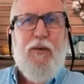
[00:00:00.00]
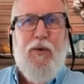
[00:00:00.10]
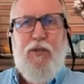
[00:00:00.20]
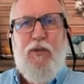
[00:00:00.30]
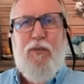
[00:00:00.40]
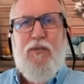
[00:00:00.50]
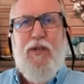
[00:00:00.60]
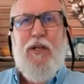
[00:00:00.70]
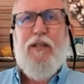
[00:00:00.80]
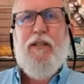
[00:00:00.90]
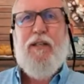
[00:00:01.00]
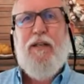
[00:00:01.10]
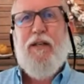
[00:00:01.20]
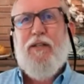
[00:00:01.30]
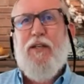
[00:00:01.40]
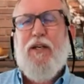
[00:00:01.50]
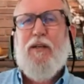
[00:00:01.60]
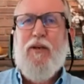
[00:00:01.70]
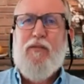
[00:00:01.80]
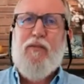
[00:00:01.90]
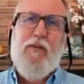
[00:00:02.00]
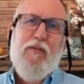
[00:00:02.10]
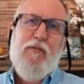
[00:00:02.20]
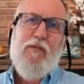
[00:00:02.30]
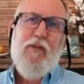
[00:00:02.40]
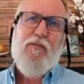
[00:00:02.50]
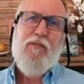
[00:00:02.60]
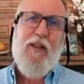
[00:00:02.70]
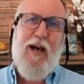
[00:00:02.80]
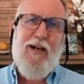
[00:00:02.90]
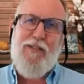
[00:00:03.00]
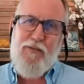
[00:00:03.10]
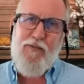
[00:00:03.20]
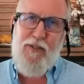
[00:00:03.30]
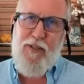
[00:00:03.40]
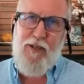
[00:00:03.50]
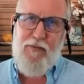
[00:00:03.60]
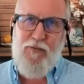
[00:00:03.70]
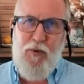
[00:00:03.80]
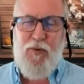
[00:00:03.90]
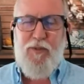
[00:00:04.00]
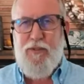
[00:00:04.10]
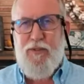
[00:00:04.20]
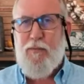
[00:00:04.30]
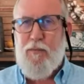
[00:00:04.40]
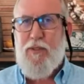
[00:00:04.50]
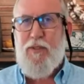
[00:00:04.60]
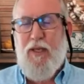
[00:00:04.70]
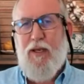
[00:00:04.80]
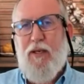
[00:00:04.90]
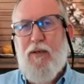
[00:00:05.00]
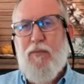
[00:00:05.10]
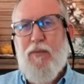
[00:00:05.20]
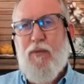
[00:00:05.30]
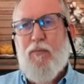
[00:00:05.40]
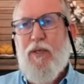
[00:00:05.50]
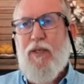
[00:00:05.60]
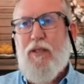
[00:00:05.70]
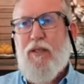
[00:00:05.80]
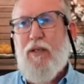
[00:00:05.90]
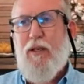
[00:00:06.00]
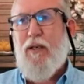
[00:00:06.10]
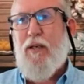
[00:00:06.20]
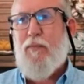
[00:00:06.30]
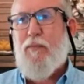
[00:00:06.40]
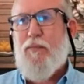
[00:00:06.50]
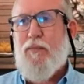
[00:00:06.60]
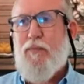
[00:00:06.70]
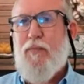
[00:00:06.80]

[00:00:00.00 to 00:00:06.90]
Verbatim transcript: so I wanted to move on and, and talk about the, the philosophy of feudalism, uh, the big um,